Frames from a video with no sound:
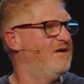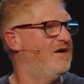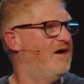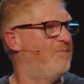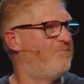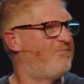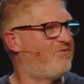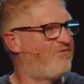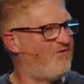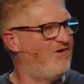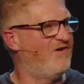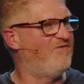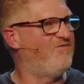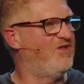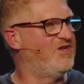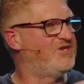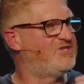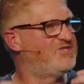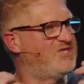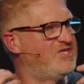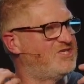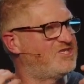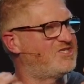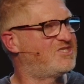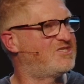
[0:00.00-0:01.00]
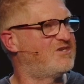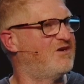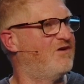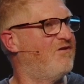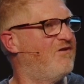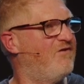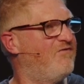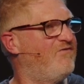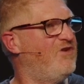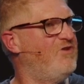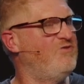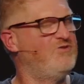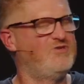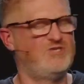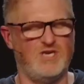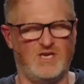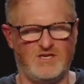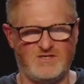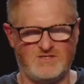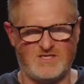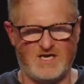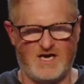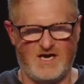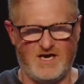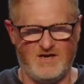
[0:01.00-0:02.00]
A privilege to serve you
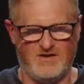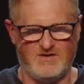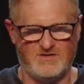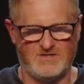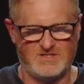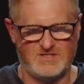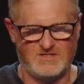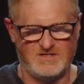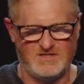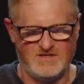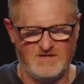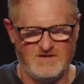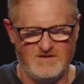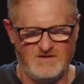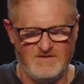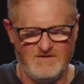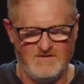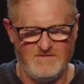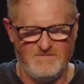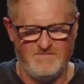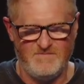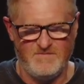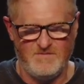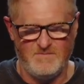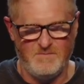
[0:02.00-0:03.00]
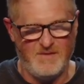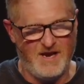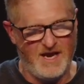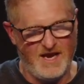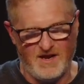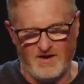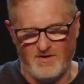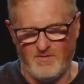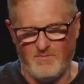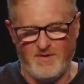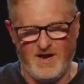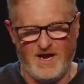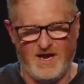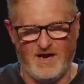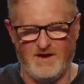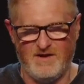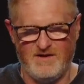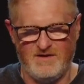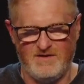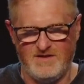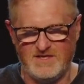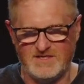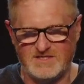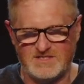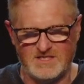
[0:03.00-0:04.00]
Gentiles. Man, oh man,
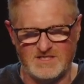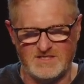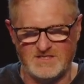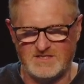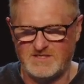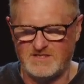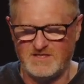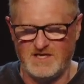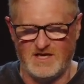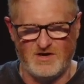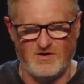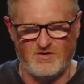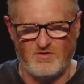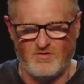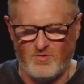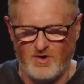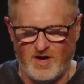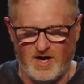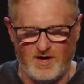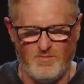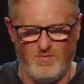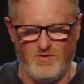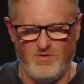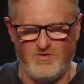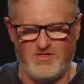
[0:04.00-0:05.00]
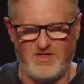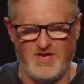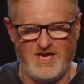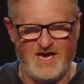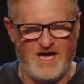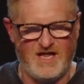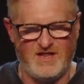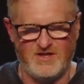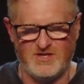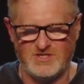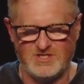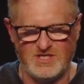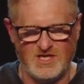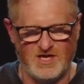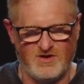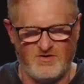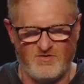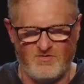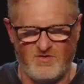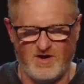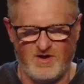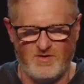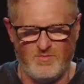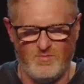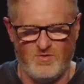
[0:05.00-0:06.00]
this is incredible theology,
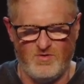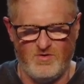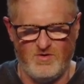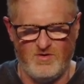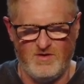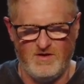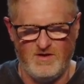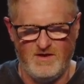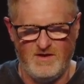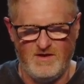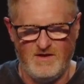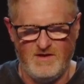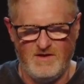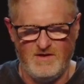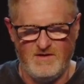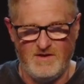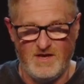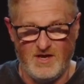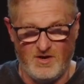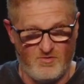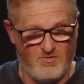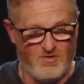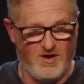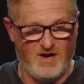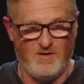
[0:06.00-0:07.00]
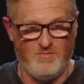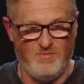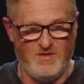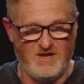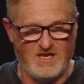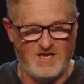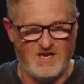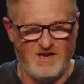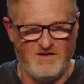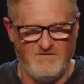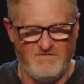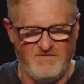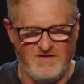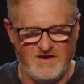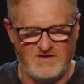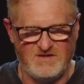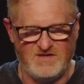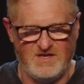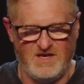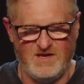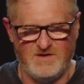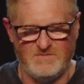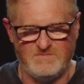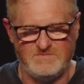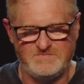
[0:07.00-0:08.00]
incredibly
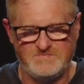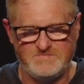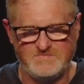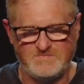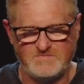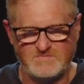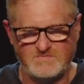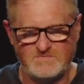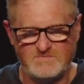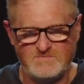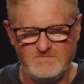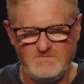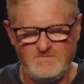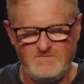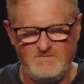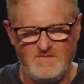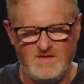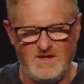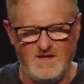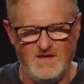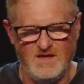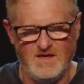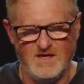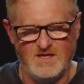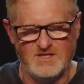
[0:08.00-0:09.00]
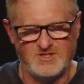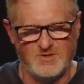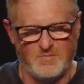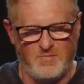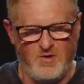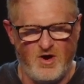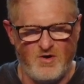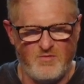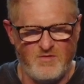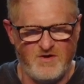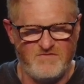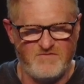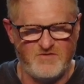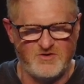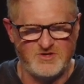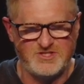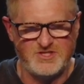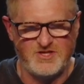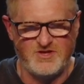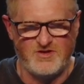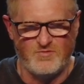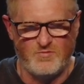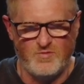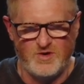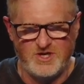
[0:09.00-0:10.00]
convicting. So Paul refers
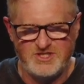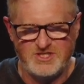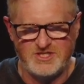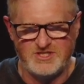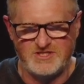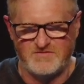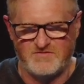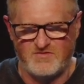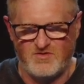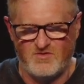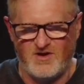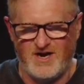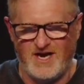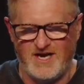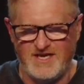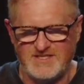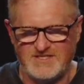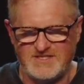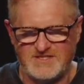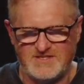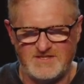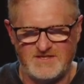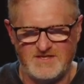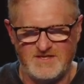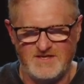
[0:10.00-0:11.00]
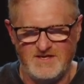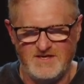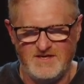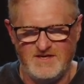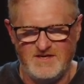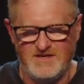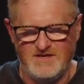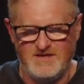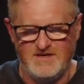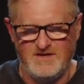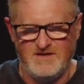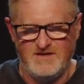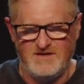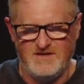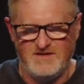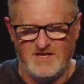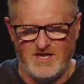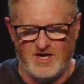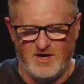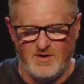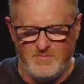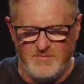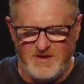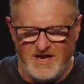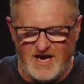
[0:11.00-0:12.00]
to the riches of Christ
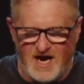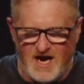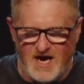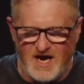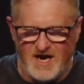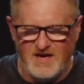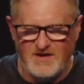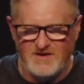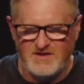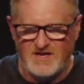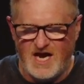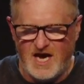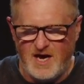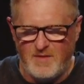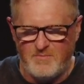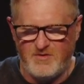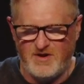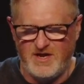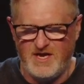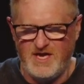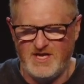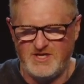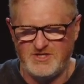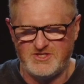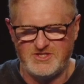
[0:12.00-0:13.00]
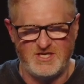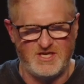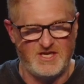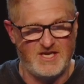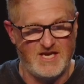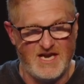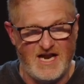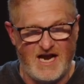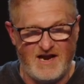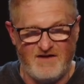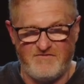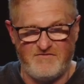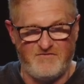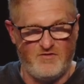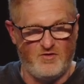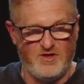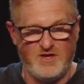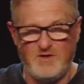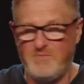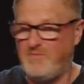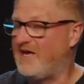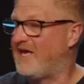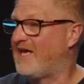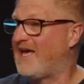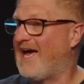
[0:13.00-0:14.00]
that are beyond comprehension, cannot
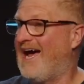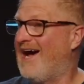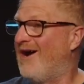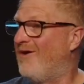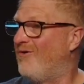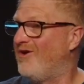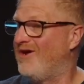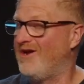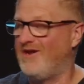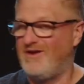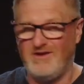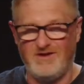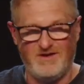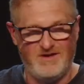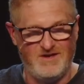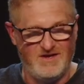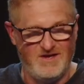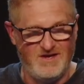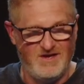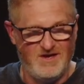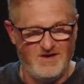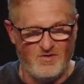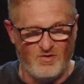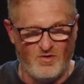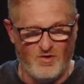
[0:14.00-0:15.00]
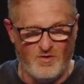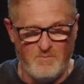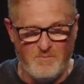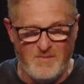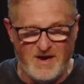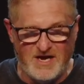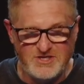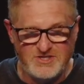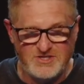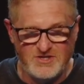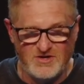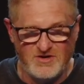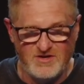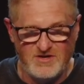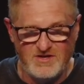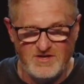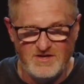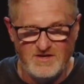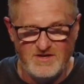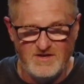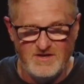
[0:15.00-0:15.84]
fully be counted or measured.